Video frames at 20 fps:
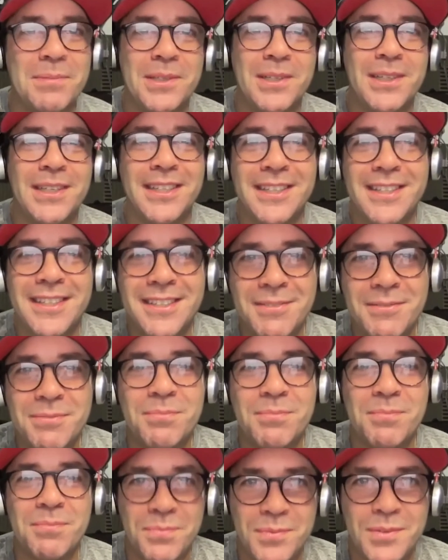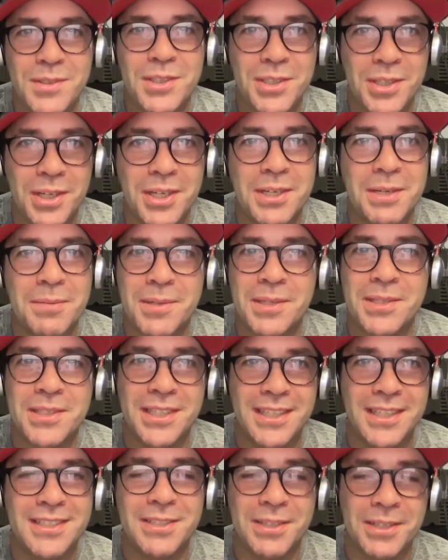but starting a
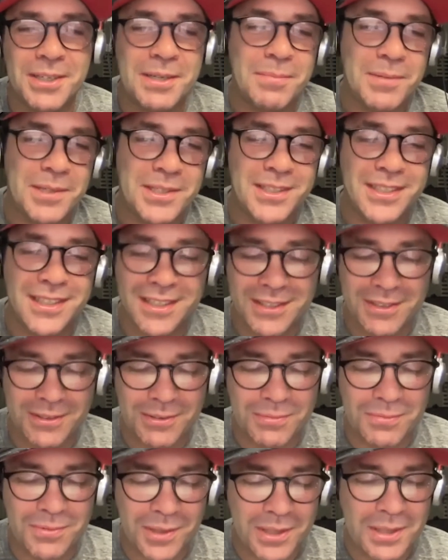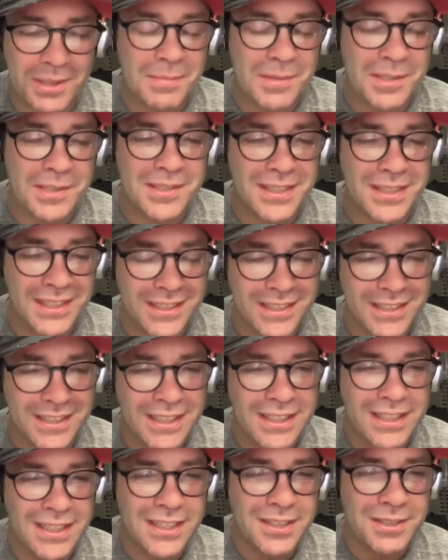business or running a business
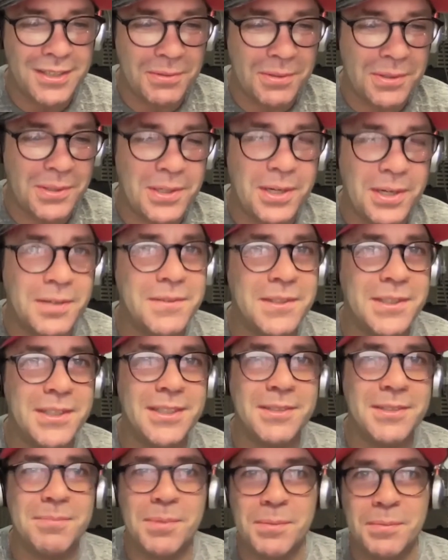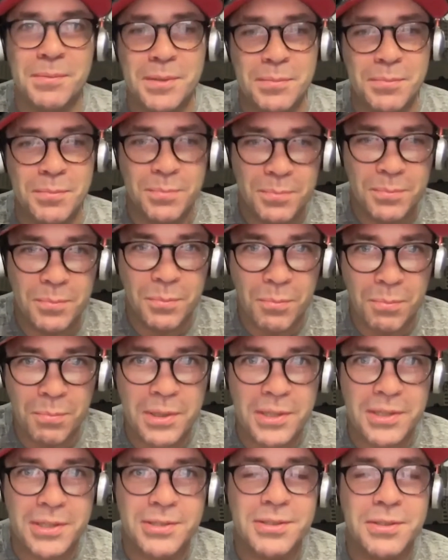through COVID has probably been a